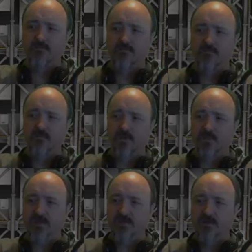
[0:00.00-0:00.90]

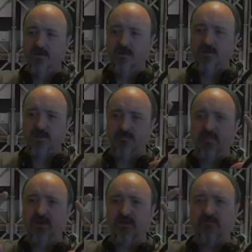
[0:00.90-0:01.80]
Minmus, just
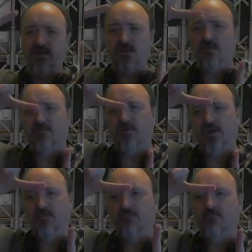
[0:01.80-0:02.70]
barely fit in the
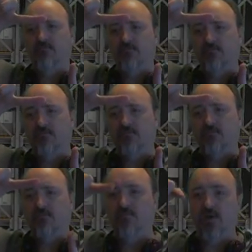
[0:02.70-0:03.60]
frame.
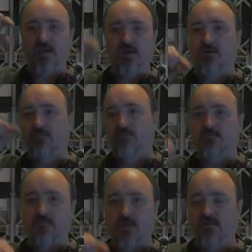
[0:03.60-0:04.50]
But, you know,
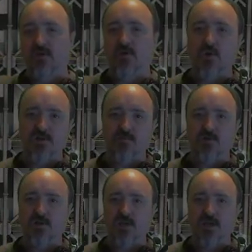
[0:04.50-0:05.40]
every question
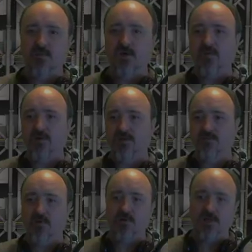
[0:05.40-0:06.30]
mark that came up, I just
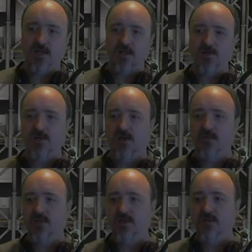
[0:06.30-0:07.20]
marked it as an
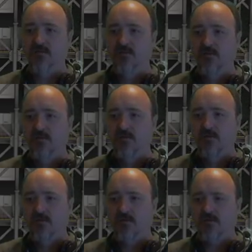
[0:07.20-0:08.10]
anomaly.
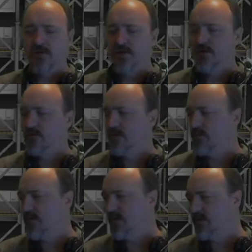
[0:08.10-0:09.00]
Or did I do it at the
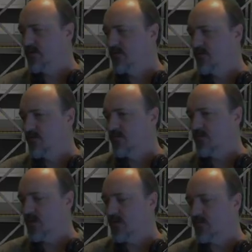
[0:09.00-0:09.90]
Mun?
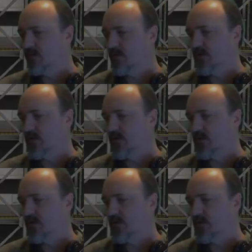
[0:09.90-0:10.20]
I don't remember.